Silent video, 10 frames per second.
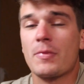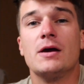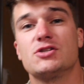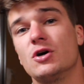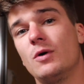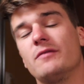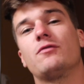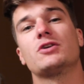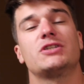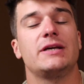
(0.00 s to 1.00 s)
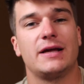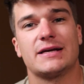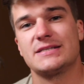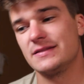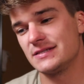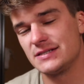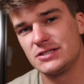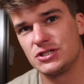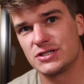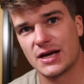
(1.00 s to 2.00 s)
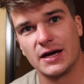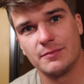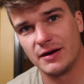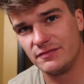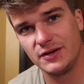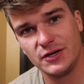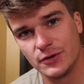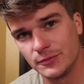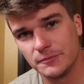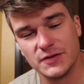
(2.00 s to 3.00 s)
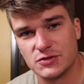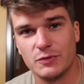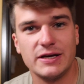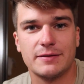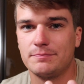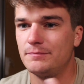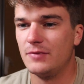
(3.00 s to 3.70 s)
So unfortunately, like I said, this is just kind of my video this week.